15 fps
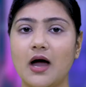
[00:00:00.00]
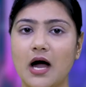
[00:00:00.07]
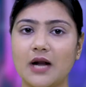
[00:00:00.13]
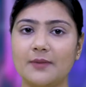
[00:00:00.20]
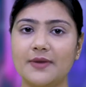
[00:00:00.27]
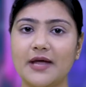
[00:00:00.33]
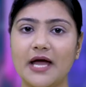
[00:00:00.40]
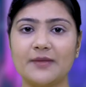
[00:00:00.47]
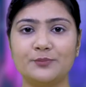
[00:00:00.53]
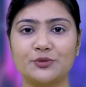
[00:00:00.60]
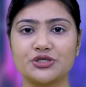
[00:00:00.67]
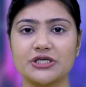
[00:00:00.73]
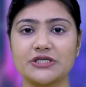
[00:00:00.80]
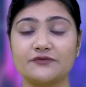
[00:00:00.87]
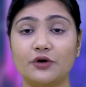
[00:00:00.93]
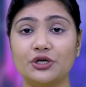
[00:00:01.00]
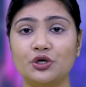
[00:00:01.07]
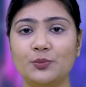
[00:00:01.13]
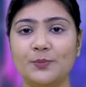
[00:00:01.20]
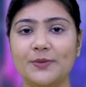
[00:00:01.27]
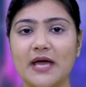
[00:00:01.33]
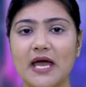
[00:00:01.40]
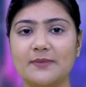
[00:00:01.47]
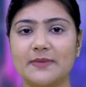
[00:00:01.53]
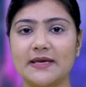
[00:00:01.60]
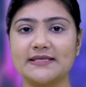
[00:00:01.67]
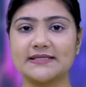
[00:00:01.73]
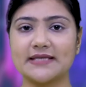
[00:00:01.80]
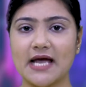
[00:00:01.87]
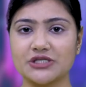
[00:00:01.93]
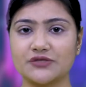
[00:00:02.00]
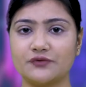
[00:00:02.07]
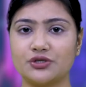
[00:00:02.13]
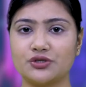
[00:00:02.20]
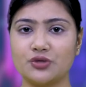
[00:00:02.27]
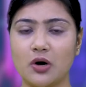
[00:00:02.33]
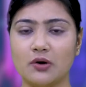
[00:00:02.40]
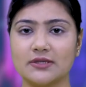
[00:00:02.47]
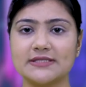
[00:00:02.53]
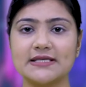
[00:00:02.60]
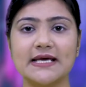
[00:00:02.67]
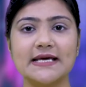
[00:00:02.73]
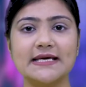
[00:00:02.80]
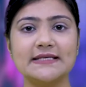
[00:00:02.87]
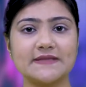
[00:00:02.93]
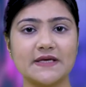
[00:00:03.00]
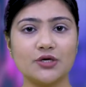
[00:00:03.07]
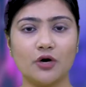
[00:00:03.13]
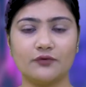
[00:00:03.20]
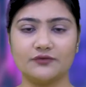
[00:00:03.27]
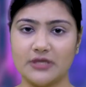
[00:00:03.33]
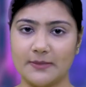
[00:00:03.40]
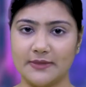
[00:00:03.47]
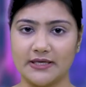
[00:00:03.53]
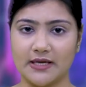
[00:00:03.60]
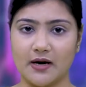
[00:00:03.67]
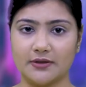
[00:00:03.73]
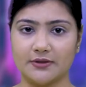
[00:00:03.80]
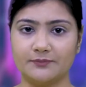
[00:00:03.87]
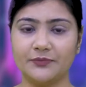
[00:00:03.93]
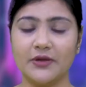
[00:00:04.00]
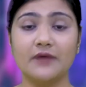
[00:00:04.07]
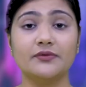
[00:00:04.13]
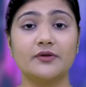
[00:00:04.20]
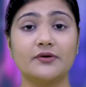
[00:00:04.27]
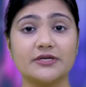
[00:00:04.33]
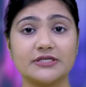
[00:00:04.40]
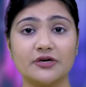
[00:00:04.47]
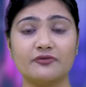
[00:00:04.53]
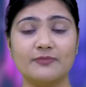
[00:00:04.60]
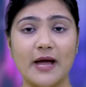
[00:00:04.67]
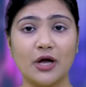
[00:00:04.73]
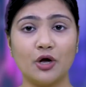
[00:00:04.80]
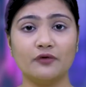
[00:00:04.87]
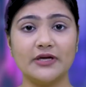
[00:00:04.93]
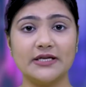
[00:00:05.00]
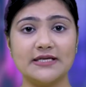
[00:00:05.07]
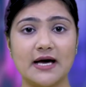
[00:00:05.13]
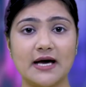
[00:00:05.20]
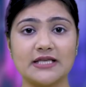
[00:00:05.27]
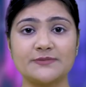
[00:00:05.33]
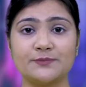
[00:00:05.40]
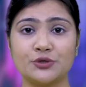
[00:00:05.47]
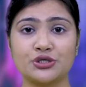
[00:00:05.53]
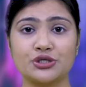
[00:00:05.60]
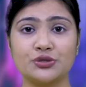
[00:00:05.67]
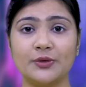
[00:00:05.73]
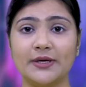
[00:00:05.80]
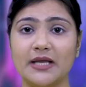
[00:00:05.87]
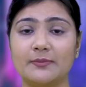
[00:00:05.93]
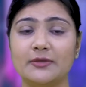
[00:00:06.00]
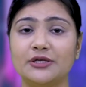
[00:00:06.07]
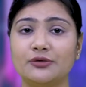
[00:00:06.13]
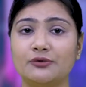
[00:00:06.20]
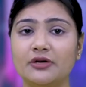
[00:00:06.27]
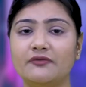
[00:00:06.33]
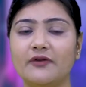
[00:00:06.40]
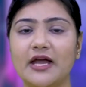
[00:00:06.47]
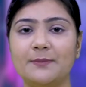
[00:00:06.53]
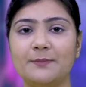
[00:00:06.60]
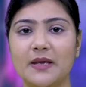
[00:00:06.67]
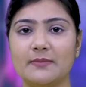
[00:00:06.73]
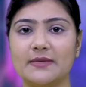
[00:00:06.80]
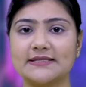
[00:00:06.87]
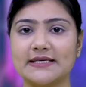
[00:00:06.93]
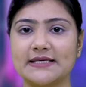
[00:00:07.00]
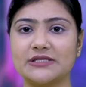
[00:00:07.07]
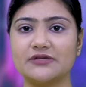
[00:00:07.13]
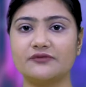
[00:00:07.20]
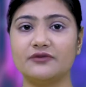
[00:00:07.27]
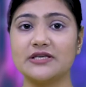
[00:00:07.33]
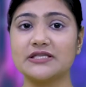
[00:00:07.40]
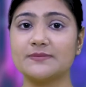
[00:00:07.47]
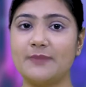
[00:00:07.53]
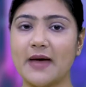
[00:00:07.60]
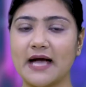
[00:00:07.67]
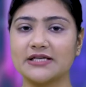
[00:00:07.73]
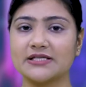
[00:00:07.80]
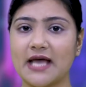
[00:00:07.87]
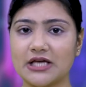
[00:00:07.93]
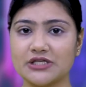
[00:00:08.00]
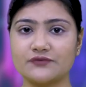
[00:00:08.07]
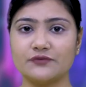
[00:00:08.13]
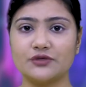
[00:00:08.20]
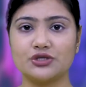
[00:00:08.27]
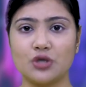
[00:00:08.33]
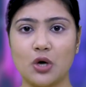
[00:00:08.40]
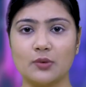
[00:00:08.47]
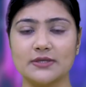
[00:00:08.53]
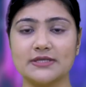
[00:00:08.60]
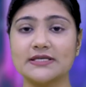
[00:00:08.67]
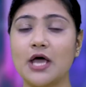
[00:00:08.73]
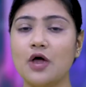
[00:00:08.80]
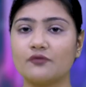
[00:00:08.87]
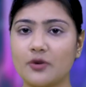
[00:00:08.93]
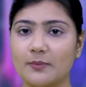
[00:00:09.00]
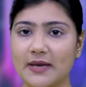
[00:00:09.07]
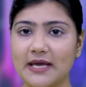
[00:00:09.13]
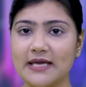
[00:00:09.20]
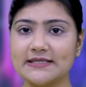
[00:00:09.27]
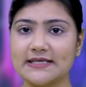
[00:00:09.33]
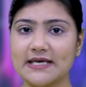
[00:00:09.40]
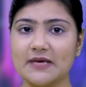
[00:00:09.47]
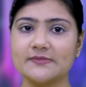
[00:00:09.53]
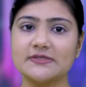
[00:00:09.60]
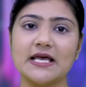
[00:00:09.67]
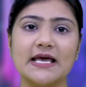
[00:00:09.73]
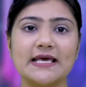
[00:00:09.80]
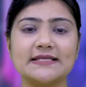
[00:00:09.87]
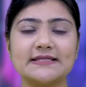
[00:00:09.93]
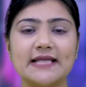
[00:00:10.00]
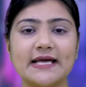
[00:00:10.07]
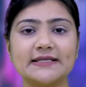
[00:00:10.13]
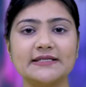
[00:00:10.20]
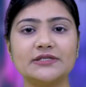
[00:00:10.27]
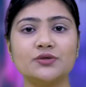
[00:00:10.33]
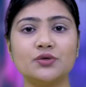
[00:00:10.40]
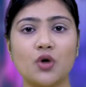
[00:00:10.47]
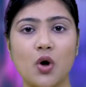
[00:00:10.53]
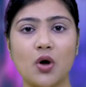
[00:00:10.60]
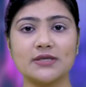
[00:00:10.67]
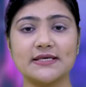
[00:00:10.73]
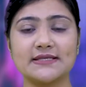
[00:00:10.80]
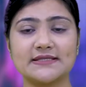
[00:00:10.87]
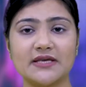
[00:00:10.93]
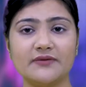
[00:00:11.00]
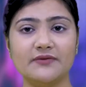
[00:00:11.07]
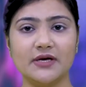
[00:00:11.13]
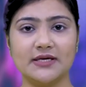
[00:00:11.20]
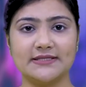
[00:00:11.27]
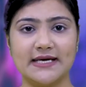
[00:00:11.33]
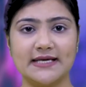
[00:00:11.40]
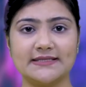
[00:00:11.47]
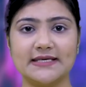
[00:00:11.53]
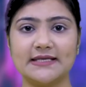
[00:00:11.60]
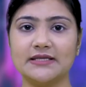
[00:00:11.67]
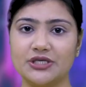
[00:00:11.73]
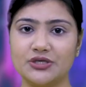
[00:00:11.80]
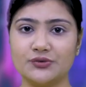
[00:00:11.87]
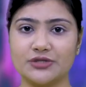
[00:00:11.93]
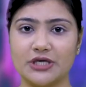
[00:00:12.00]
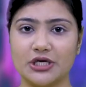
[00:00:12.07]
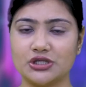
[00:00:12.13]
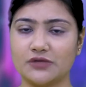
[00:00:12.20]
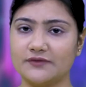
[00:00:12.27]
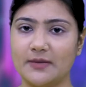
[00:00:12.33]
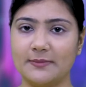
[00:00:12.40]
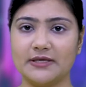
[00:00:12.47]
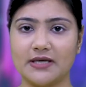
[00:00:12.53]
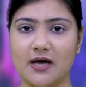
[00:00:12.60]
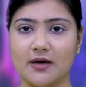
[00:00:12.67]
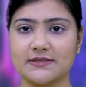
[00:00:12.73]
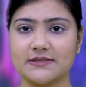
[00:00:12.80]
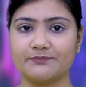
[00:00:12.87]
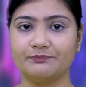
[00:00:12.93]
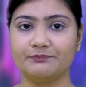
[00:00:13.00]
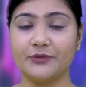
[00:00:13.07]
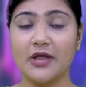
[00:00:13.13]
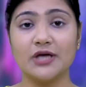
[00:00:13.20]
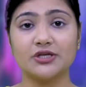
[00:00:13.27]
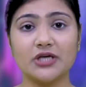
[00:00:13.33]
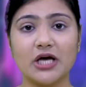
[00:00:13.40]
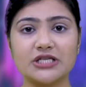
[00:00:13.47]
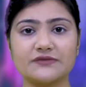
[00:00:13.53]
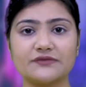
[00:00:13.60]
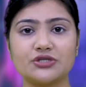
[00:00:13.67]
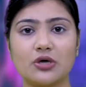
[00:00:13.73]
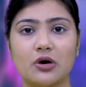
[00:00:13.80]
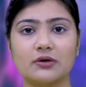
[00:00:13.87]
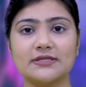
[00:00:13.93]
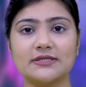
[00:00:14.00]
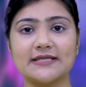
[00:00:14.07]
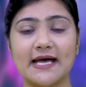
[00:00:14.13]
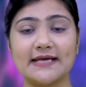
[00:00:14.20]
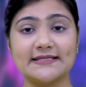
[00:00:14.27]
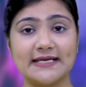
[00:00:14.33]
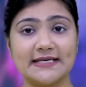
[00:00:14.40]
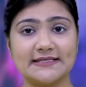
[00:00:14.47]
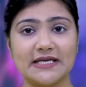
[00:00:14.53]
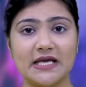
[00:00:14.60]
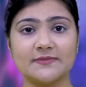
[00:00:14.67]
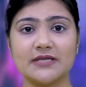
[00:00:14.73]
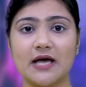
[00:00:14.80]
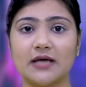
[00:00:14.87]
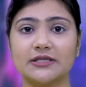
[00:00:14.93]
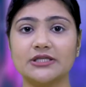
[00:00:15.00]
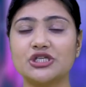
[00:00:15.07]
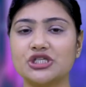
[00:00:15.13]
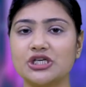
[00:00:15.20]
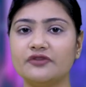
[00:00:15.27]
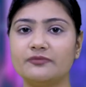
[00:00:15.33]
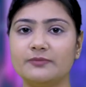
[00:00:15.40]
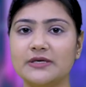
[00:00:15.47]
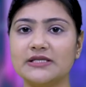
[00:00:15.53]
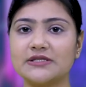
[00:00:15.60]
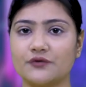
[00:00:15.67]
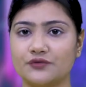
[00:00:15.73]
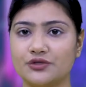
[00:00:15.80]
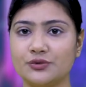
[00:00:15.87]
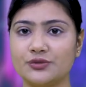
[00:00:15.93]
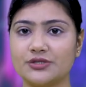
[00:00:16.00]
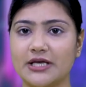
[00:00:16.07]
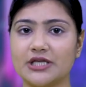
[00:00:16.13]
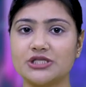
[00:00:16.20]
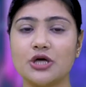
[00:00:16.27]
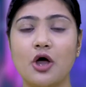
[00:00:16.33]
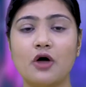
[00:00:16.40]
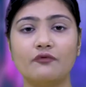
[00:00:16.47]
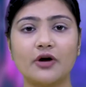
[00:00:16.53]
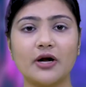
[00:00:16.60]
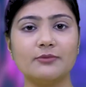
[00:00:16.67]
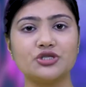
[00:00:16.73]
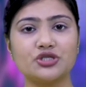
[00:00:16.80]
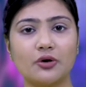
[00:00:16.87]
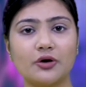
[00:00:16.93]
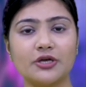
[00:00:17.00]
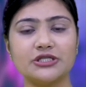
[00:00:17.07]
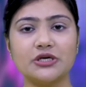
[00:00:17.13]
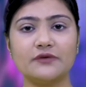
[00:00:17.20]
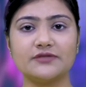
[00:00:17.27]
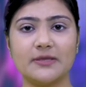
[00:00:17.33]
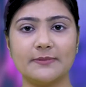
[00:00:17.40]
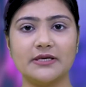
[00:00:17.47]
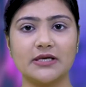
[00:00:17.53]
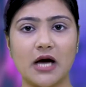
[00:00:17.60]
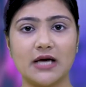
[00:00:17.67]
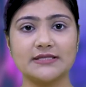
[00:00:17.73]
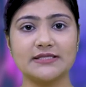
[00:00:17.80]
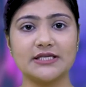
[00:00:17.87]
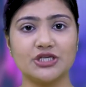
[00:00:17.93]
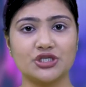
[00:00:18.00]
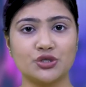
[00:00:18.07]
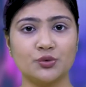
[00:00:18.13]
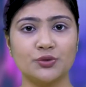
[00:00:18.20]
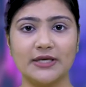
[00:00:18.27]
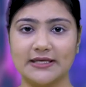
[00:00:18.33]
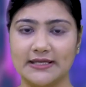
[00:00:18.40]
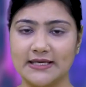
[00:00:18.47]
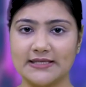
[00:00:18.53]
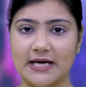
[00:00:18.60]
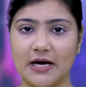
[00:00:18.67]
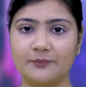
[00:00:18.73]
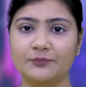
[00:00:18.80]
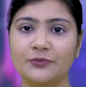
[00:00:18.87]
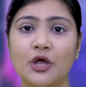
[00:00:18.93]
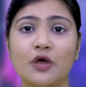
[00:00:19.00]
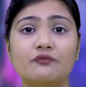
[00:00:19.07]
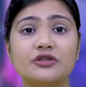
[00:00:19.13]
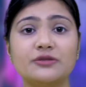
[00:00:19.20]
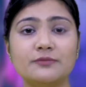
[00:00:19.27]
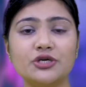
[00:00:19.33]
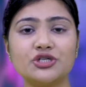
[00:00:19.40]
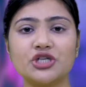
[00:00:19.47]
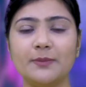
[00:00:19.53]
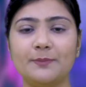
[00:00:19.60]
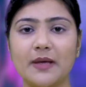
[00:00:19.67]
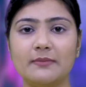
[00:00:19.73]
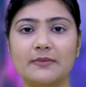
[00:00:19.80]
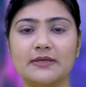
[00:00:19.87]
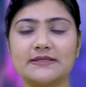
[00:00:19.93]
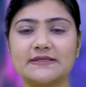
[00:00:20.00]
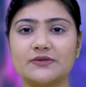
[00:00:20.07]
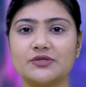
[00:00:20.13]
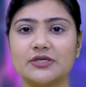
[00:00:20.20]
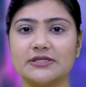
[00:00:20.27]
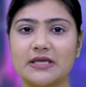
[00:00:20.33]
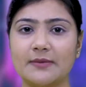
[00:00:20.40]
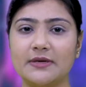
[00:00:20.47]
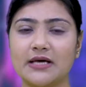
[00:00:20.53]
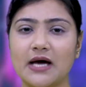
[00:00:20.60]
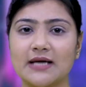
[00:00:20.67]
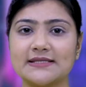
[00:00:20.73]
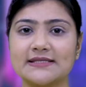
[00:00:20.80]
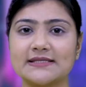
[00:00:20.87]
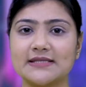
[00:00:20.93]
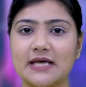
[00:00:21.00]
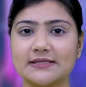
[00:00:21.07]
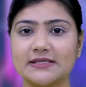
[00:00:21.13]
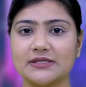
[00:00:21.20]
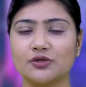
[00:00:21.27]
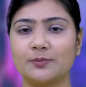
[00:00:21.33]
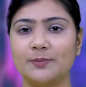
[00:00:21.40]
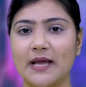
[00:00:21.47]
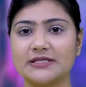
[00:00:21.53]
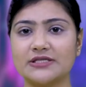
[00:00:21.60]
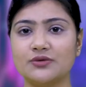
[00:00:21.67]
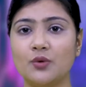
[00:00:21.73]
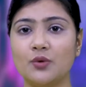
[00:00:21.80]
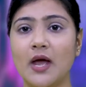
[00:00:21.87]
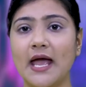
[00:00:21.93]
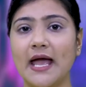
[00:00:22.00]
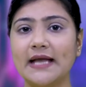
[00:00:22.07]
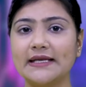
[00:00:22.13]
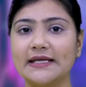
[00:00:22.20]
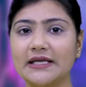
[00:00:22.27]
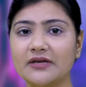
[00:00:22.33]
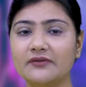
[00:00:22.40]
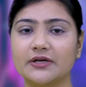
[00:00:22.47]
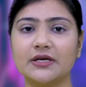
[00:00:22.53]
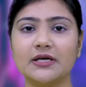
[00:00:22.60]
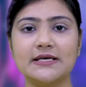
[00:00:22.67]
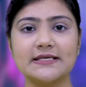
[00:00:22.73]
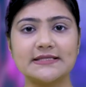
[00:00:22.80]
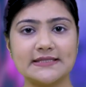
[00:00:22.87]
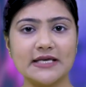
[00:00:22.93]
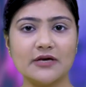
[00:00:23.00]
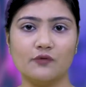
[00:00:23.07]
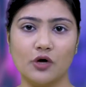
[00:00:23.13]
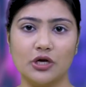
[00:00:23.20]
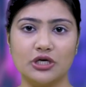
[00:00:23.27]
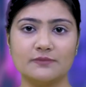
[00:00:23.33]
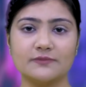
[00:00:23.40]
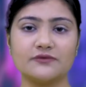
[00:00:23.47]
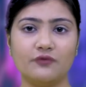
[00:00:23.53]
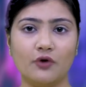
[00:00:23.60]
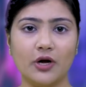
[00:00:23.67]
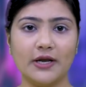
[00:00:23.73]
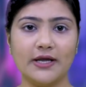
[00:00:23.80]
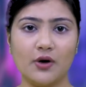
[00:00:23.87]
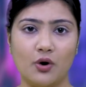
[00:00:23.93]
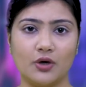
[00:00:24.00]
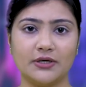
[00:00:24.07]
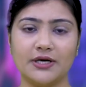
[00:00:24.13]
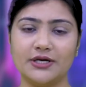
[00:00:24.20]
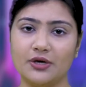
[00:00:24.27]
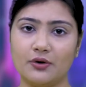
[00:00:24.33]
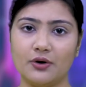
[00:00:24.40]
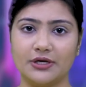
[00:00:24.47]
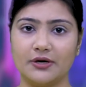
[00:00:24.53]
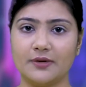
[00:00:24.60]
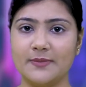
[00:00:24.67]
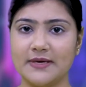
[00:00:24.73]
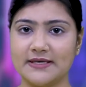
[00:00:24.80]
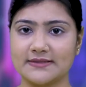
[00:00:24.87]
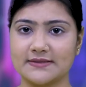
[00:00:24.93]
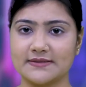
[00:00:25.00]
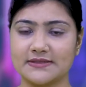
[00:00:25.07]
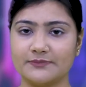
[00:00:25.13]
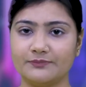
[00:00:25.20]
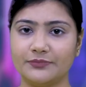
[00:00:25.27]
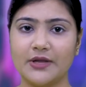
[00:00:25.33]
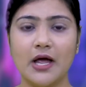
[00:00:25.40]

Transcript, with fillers: RBI pushes for UPI-based cash withdrawals instead of debit card. The Reserve Bank of India's push to enable unified payments interface-backed cash withdrawals from ATMs is likely to cause a severe dent in the usage of debit cards. Cash withdrawals at ATMs are the chief means of usage for a majority of debit cards issued in India, with merchant payments using debit cards starting to plateau and even seeing volumes falling on a year on year basis.